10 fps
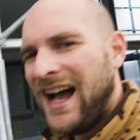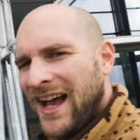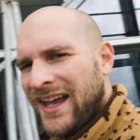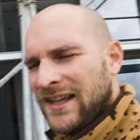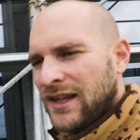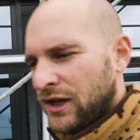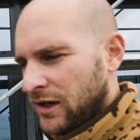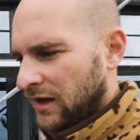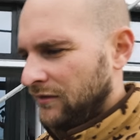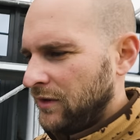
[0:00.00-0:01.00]
I
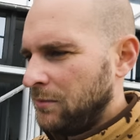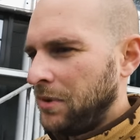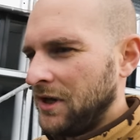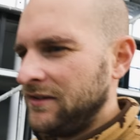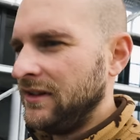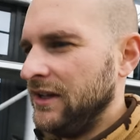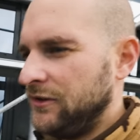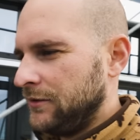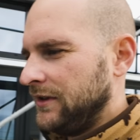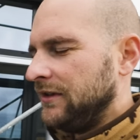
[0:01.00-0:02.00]
love bonsai
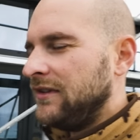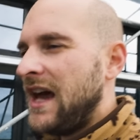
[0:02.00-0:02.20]
trees.